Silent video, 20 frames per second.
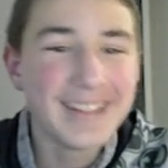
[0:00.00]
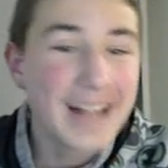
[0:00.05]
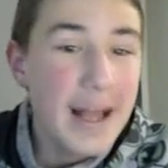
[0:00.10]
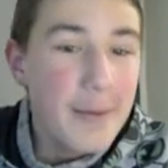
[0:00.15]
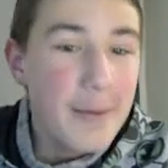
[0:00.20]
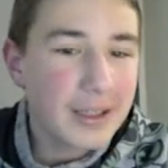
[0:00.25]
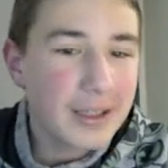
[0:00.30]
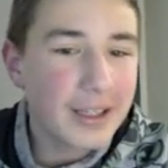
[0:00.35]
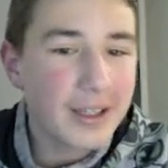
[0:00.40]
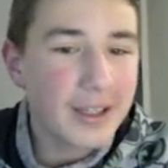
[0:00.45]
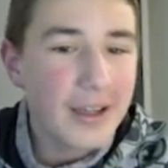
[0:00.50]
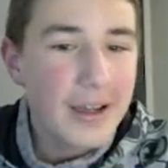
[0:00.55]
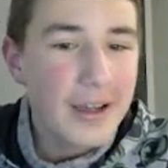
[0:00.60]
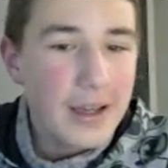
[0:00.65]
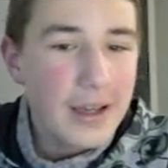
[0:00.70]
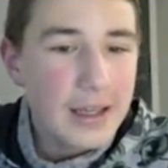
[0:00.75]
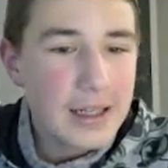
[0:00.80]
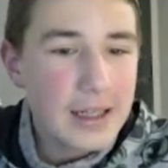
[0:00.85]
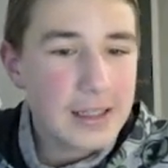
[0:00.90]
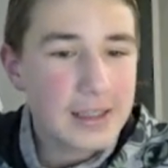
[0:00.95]
But like,
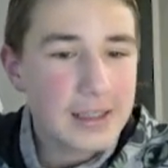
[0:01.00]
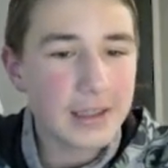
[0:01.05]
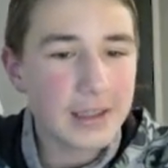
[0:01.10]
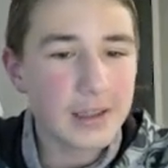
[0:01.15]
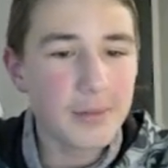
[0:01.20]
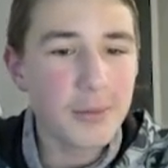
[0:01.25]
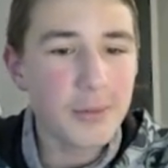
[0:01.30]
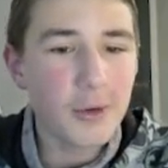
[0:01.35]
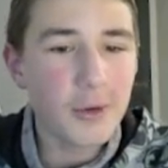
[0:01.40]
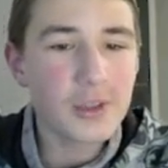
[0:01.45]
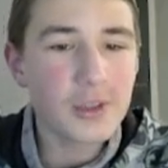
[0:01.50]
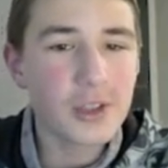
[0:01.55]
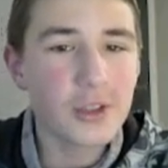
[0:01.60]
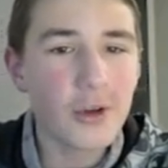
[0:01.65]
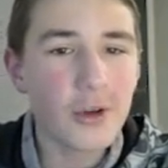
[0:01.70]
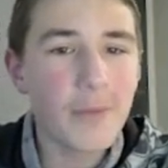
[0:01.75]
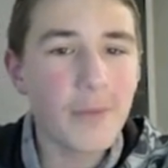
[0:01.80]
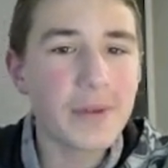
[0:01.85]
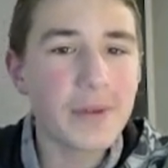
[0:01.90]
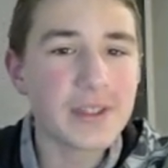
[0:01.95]
it's like the most
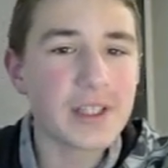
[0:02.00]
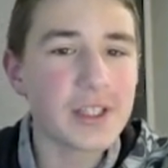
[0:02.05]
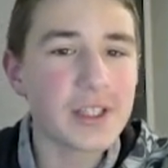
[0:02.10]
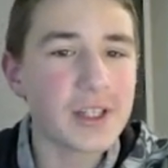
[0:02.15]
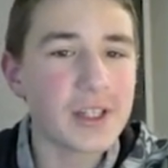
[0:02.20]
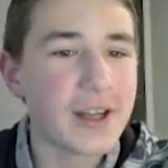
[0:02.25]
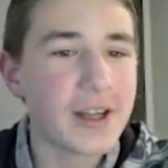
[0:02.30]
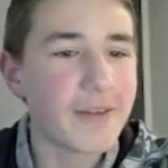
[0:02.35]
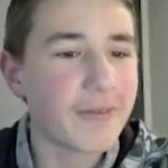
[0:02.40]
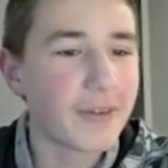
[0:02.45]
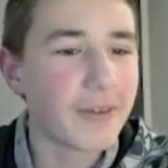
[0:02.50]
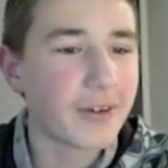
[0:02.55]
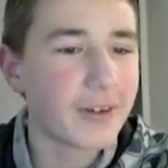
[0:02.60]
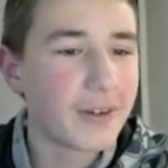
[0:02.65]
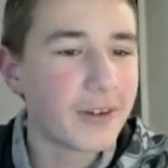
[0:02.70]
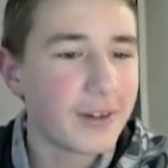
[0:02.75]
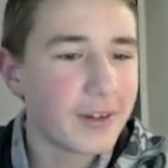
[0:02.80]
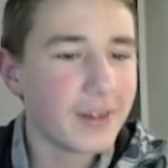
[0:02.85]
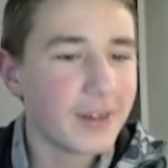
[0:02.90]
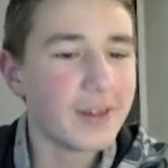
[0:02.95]
drawn position ever.
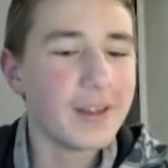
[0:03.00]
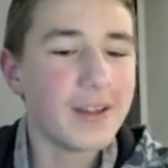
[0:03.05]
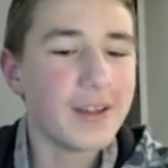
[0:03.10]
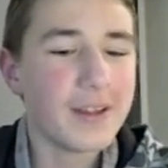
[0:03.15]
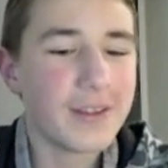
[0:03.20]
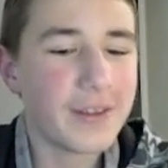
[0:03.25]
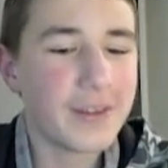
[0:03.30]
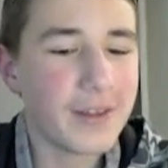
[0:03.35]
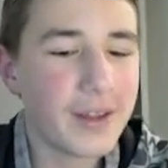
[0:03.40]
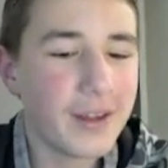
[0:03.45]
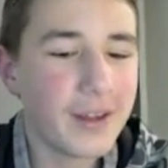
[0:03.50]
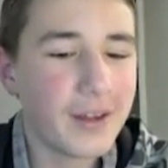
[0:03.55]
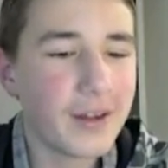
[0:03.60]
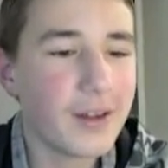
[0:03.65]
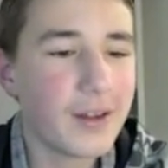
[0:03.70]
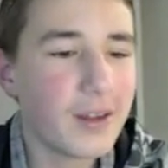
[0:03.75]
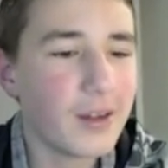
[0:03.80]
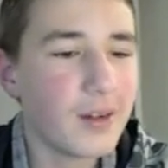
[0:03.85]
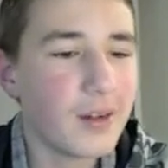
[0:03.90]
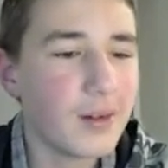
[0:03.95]

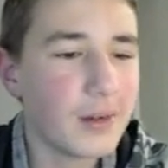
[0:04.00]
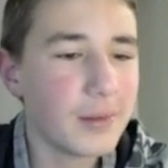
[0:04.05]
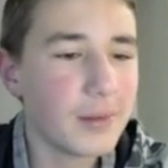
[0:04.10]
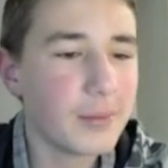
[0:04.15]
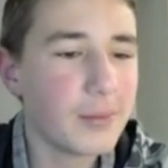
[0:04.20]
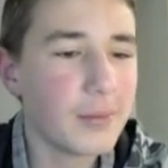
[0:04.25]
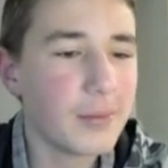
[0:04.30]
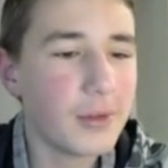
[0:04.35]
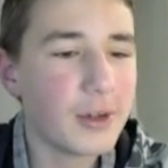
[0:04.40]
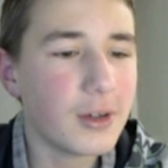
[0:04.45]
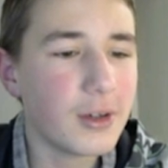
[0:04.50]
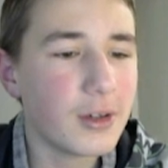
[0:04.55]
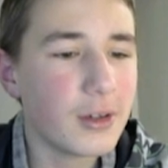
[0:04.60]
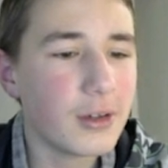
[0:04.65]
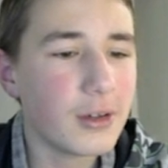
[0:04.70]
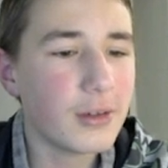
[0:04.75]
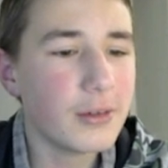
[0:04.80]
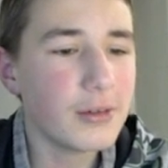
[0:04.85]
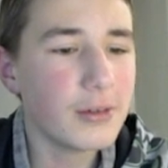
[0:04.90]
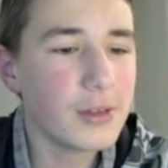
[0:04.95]
The
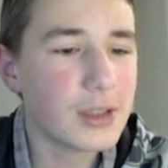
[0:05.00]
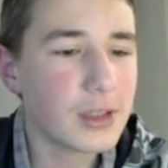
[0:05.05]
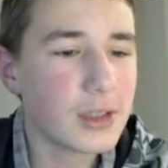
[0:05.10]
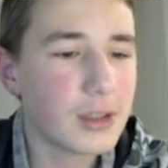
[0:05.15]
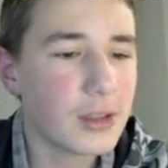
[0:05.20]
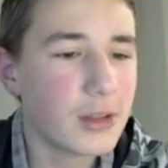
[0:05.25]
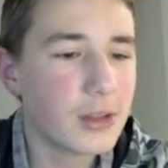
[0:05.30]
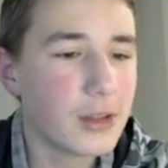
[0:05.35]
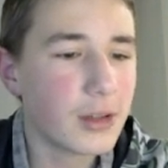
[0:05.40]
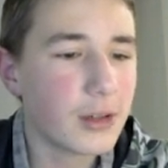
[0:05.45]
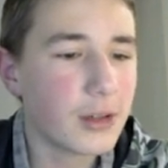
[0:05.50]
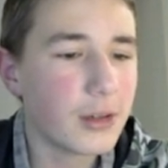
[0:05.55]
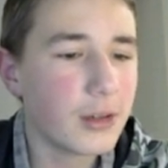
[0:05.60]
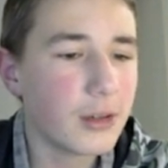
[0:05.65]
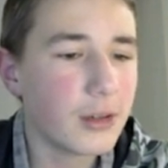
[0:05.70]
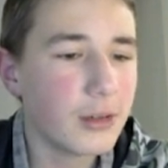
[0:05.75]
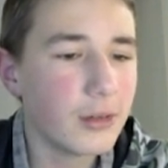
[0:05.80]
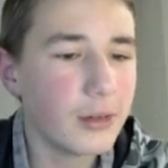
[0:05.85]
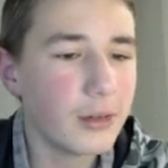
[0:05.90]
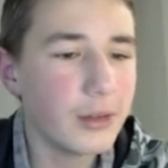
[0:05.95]
most
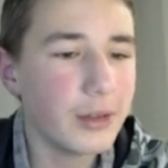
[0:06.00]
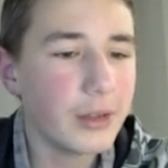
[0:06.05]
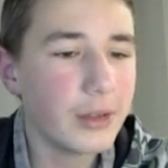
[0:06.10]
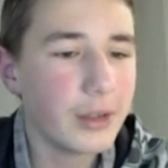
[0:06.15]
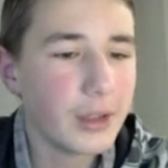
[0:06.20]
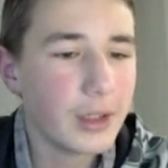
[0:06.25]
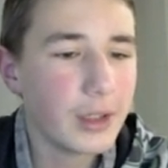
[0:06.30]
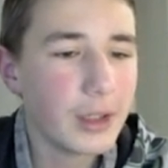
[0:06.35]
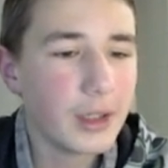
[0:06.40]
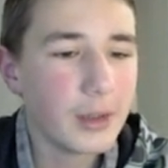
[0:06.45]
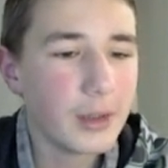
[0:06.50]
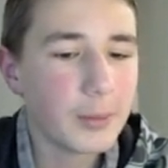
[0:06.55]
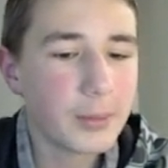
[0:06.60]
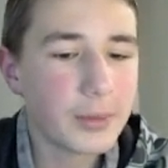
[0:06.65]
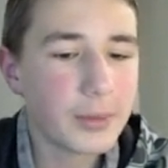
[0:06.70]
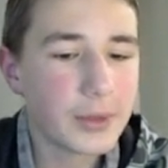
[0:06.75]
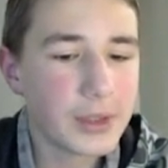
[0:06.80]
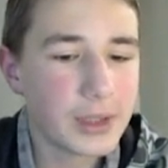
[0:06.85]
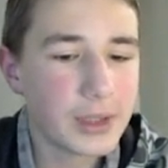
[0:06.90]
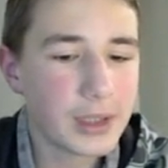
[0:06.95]
drawn
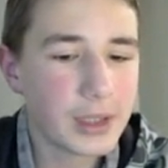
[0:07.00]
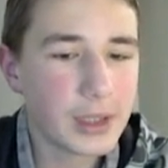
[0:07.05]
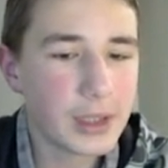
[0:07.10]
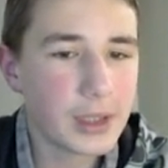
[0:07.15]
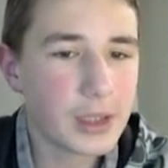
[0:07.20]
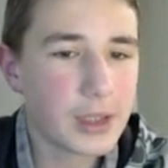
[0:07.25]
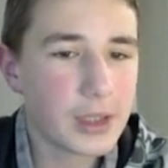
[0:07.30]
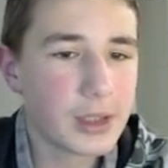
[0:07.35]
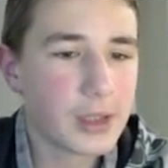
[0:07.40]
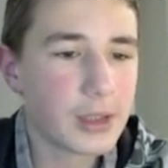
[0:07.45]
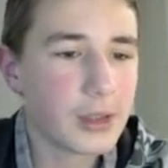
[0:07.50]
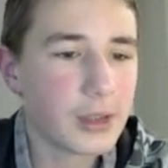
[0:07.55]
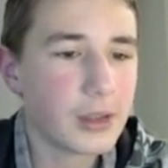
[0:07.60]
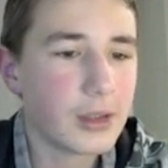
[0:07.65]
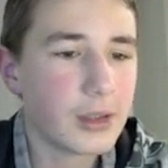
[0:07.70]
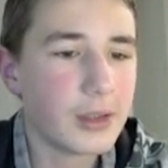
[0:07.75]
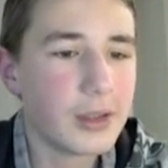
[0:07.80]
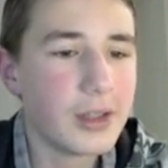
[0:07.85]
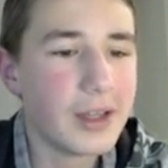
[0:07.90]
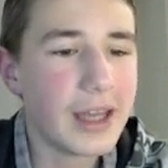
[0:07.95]

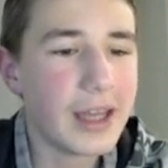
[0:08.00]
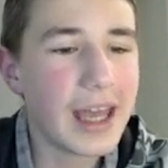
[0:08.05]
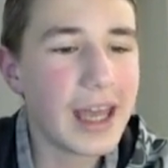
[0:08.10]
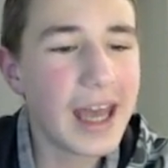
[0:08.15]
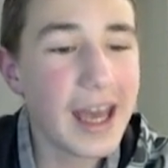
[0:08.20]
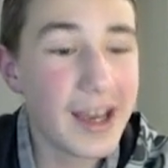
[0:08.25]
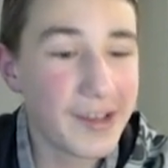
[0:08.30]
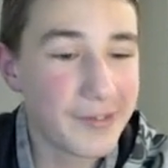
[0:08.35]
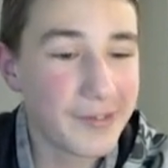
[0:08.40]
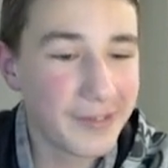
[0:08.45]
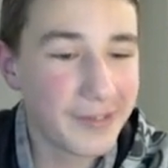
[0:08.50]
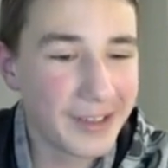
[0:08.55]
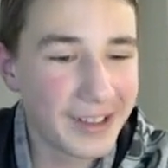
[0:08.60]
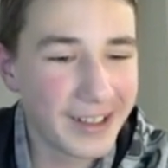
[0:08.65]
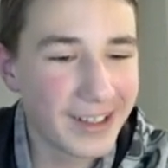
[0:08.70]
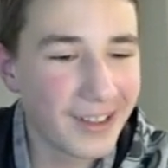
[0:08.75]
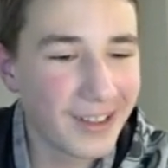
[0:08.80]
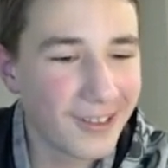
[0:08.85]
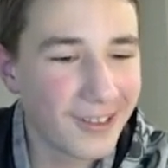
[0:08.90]
position ever.